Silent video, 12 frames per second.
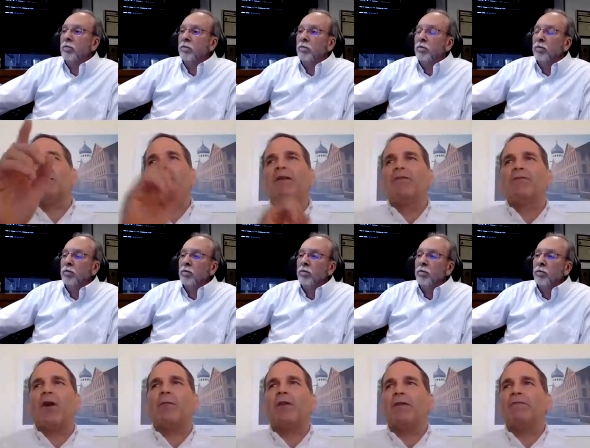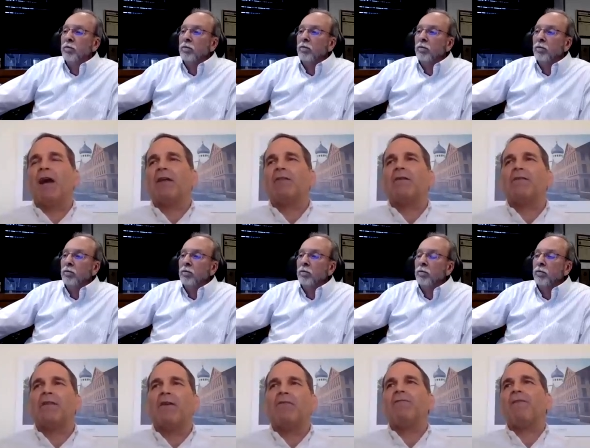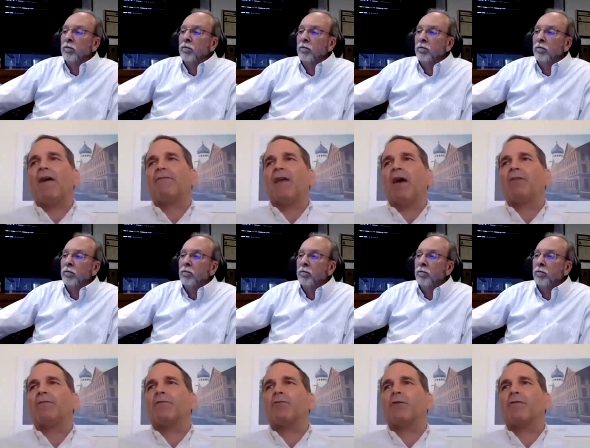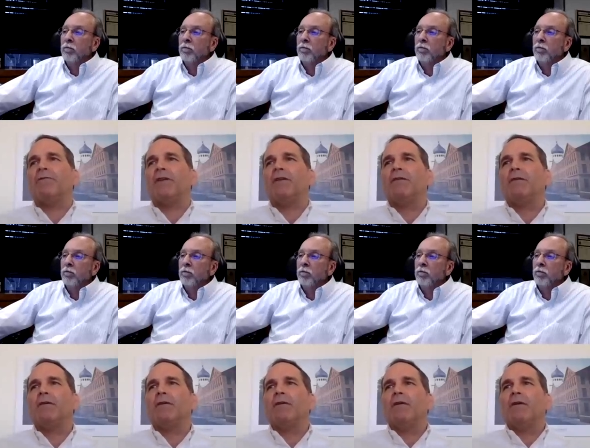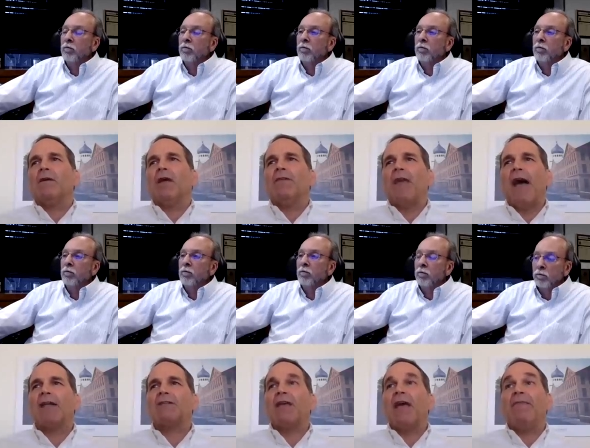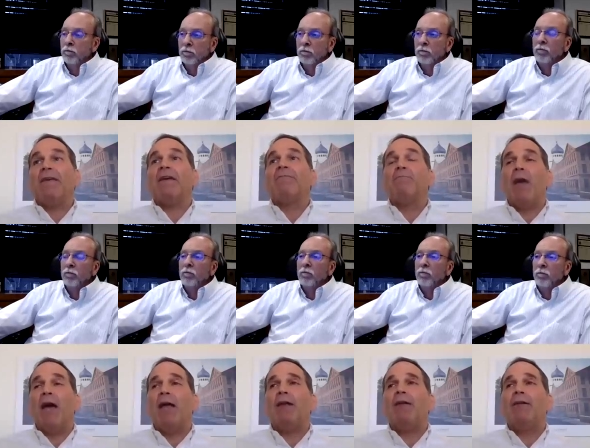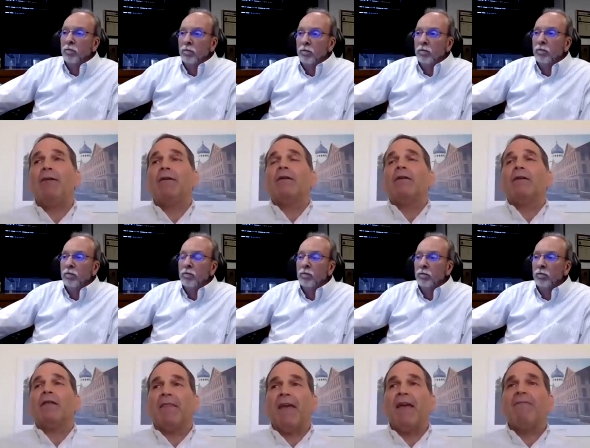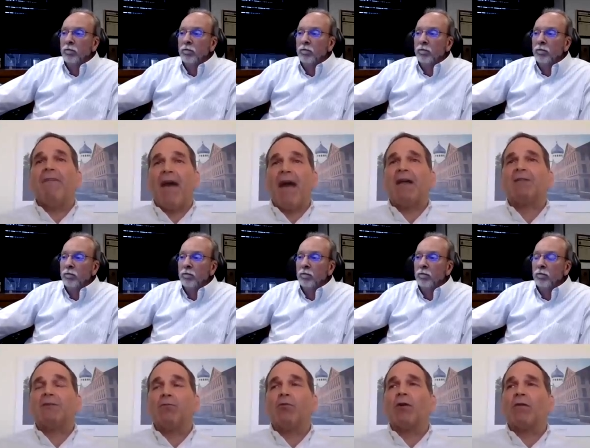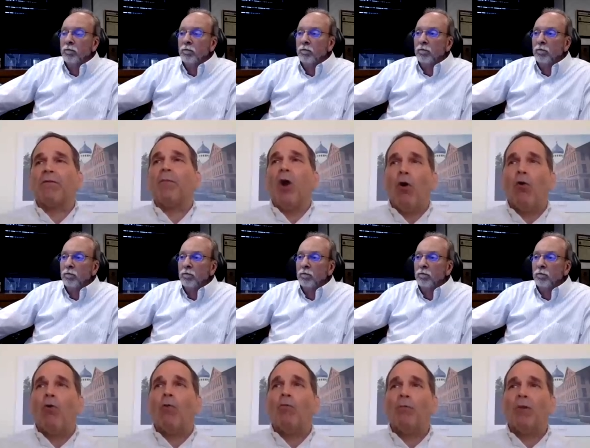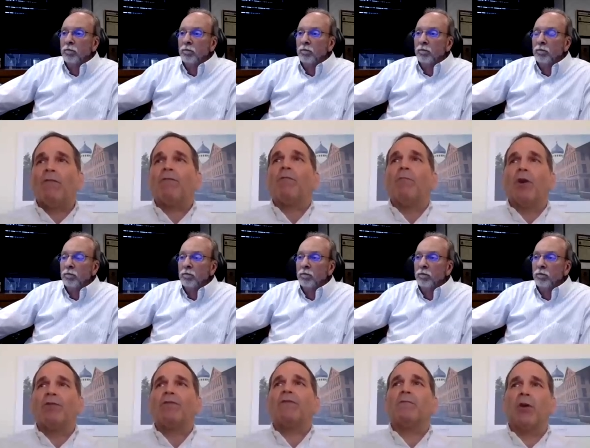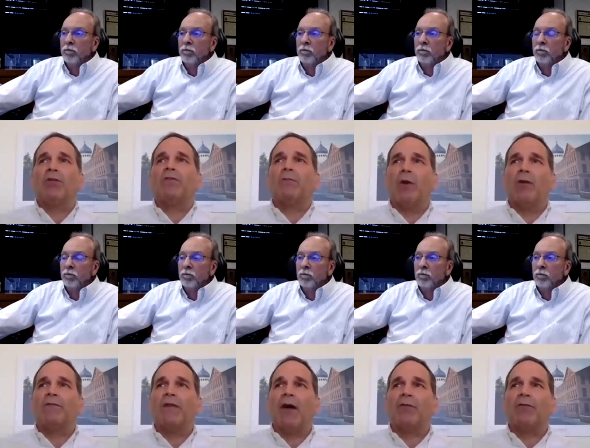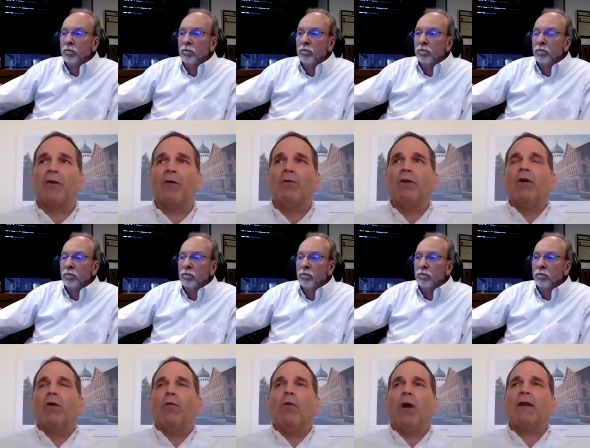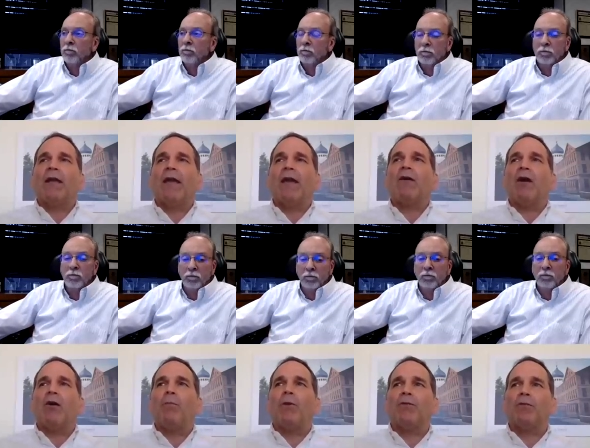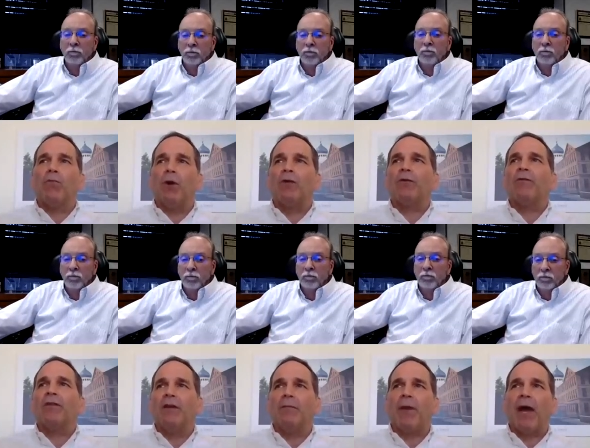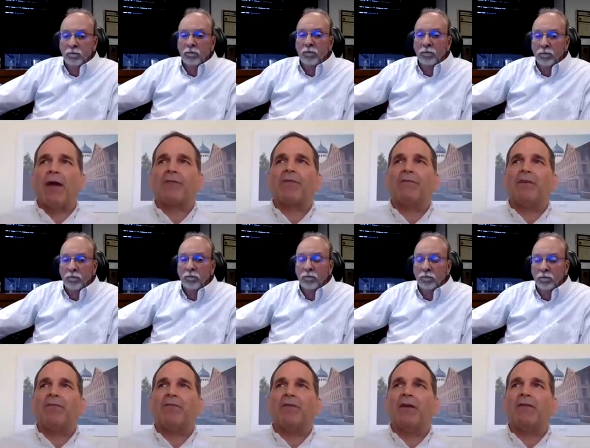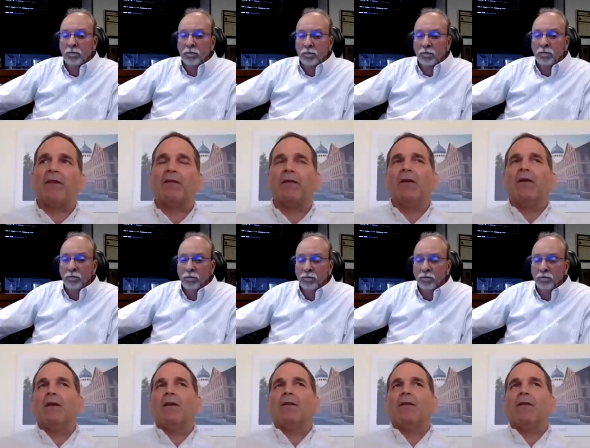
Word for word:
Speaker 1: and the East Armory, they've got 75,000 square feet. And that's, and they've been, they've had to work from home for months and months and months now. So one can't help but to wonder the impacts of these things. And mm